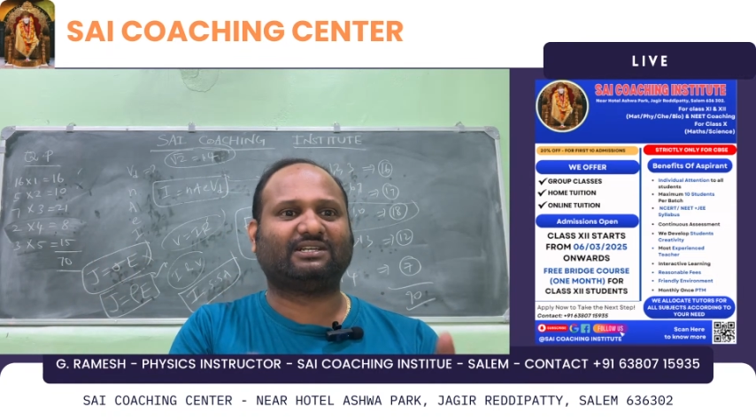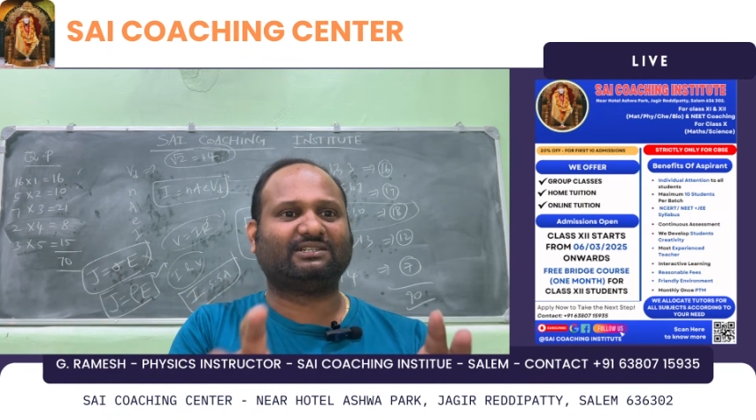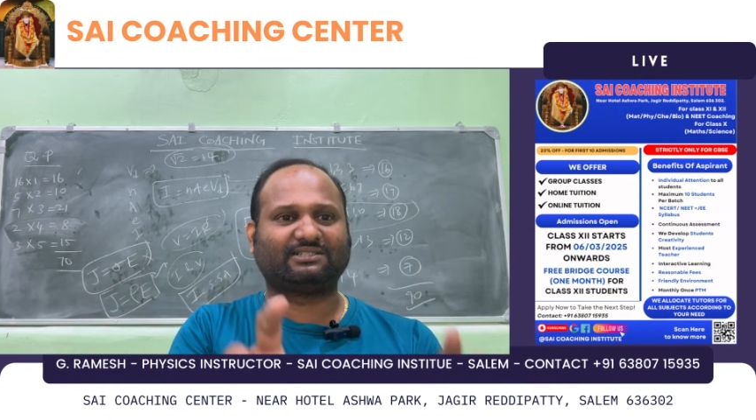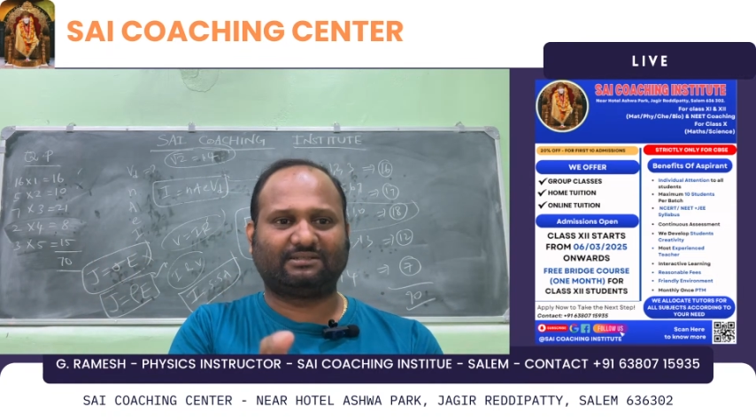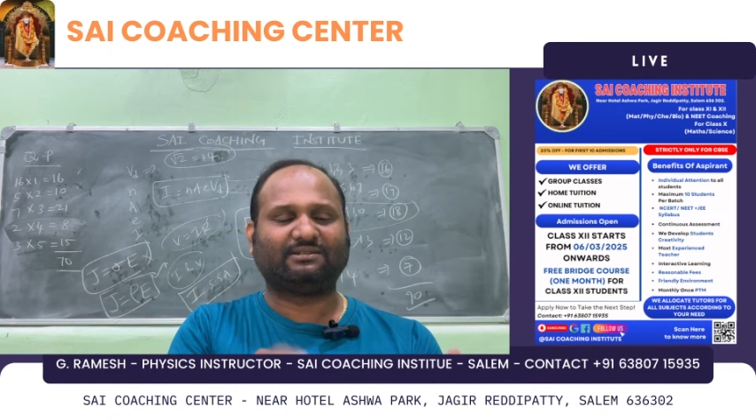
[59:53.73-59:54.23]

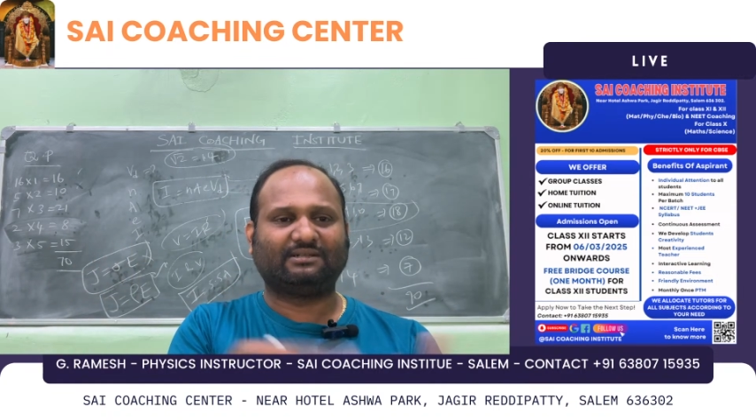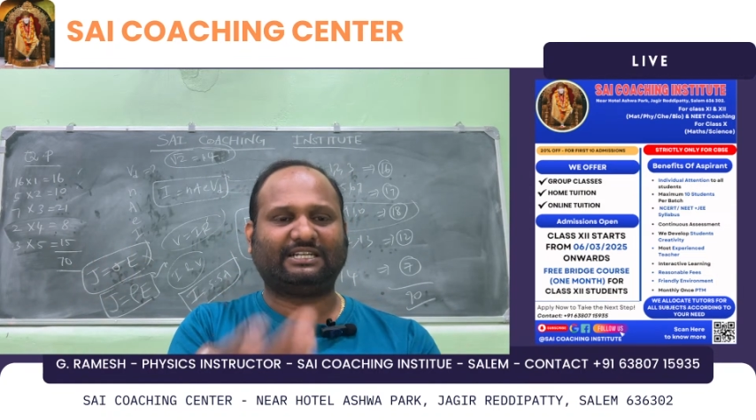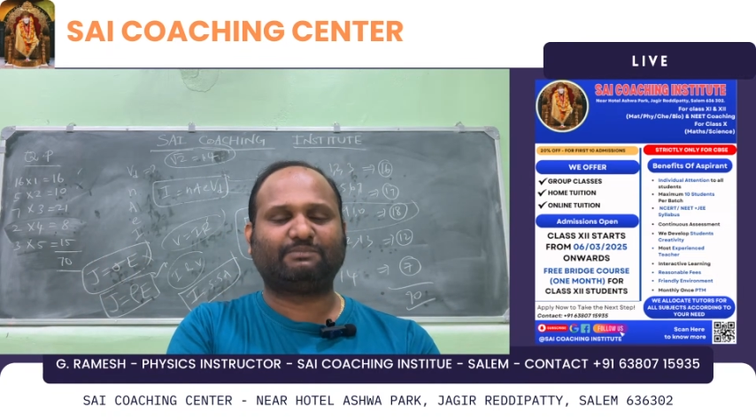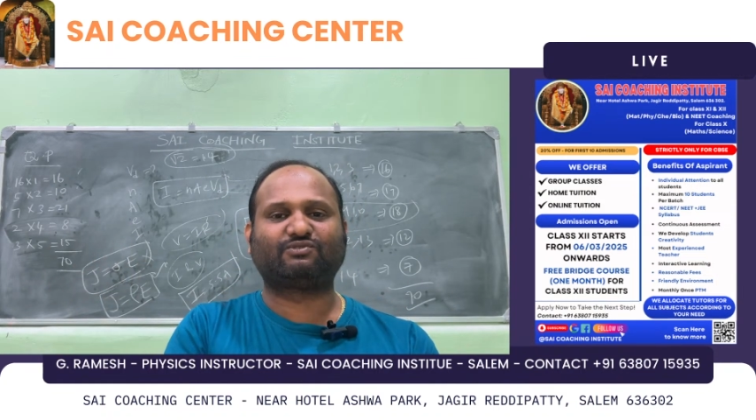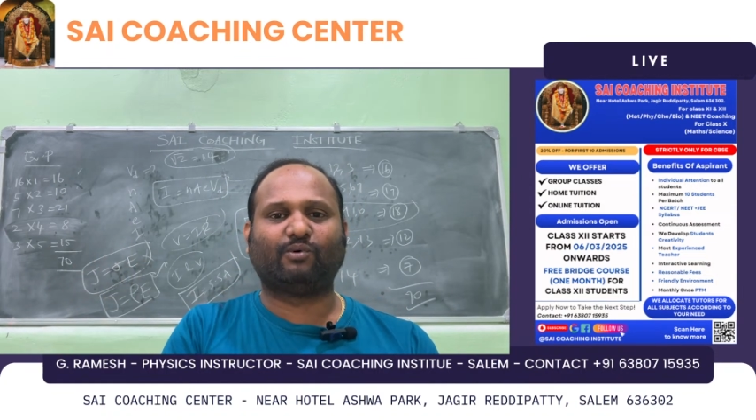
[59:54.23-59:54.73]
and
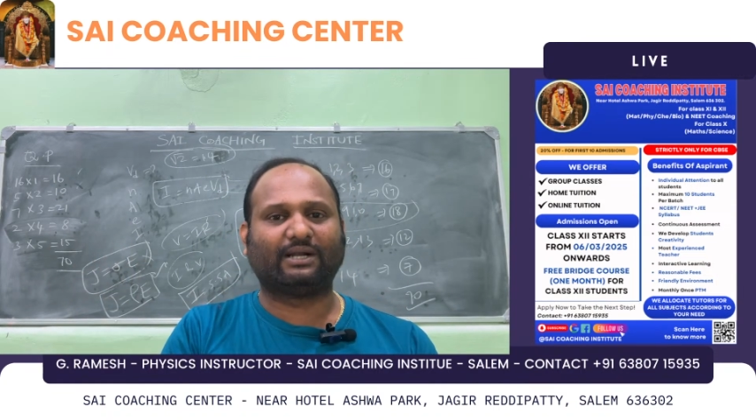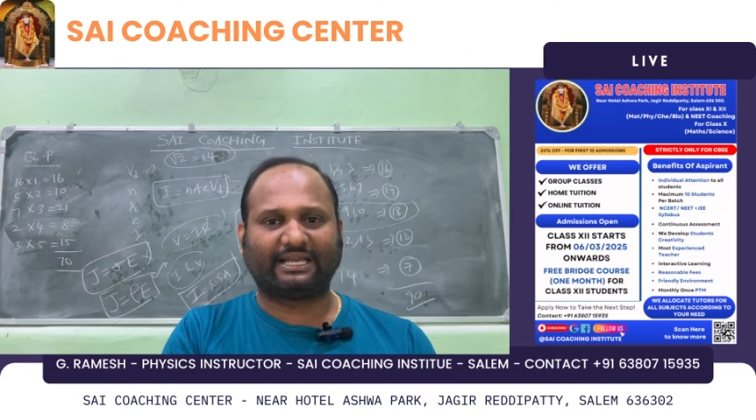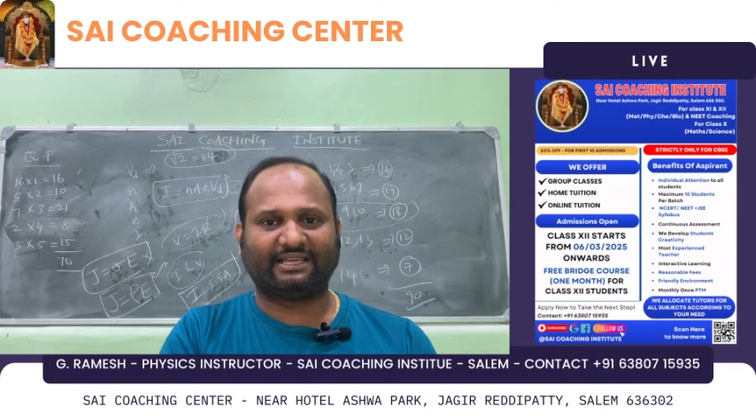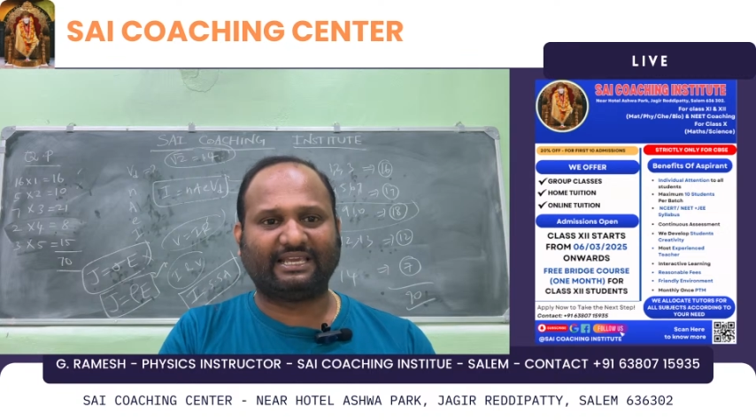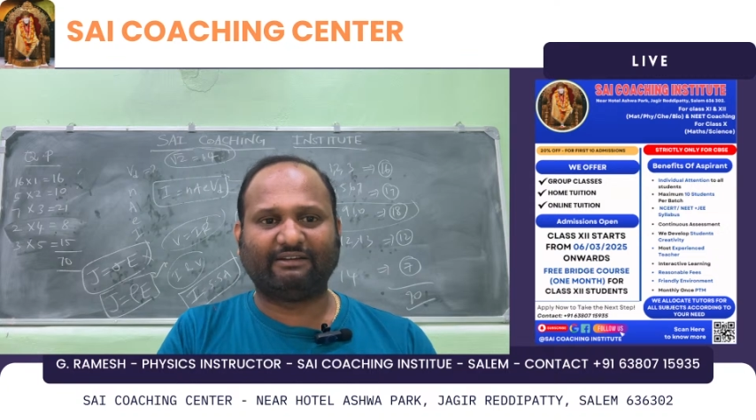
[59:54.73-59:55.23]
tips what
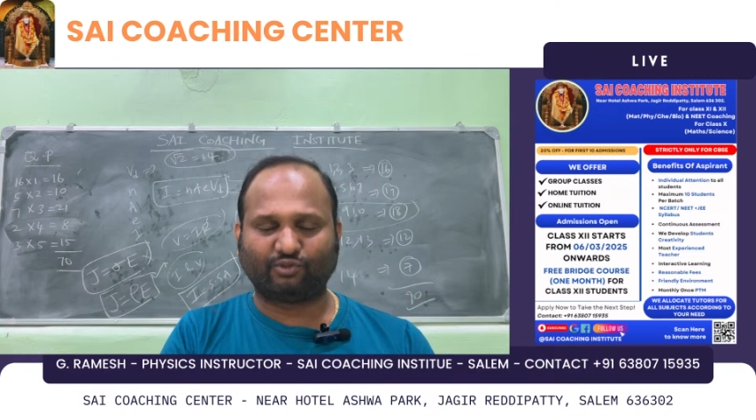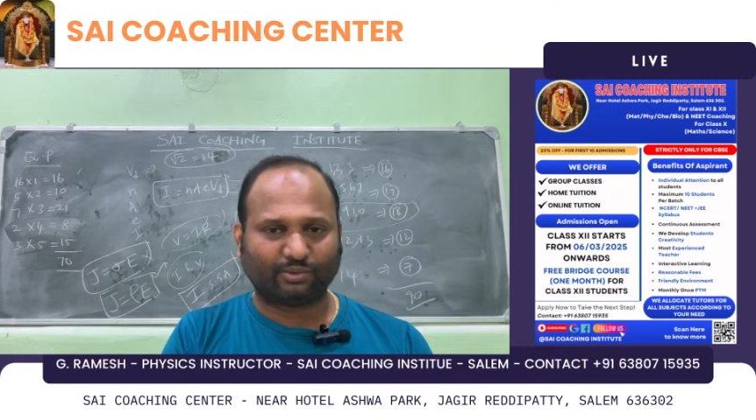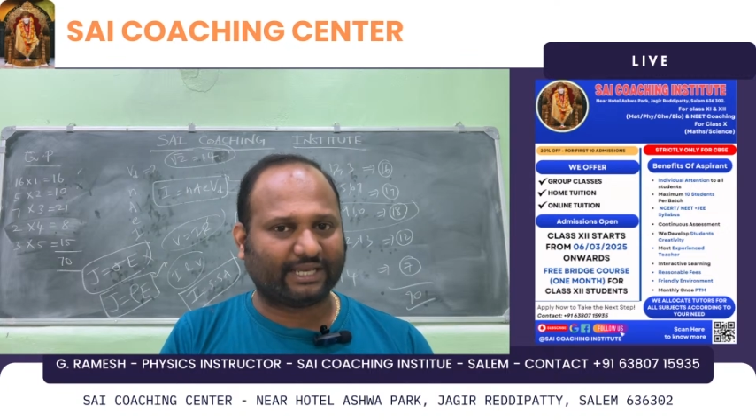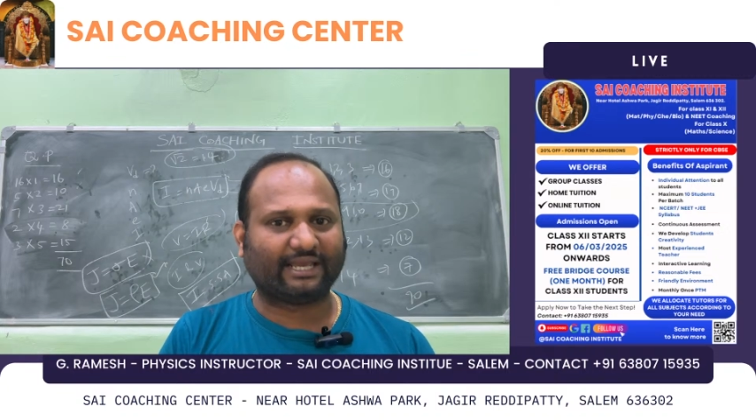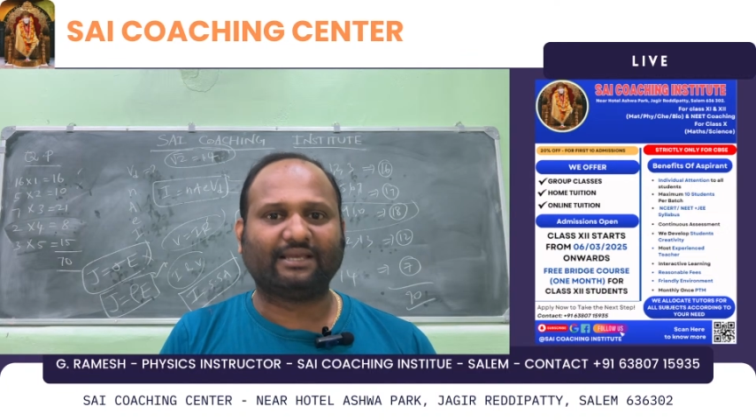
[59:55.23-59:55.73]
I gave
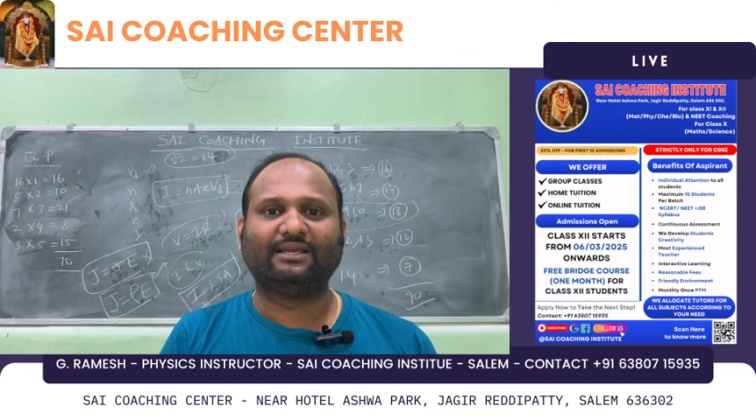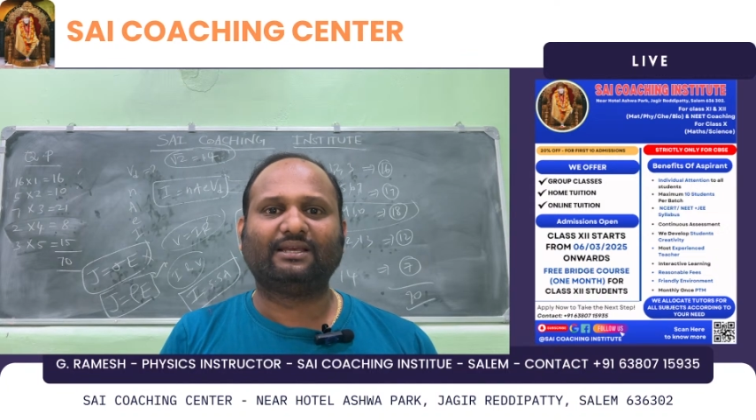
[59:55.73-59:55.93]
today.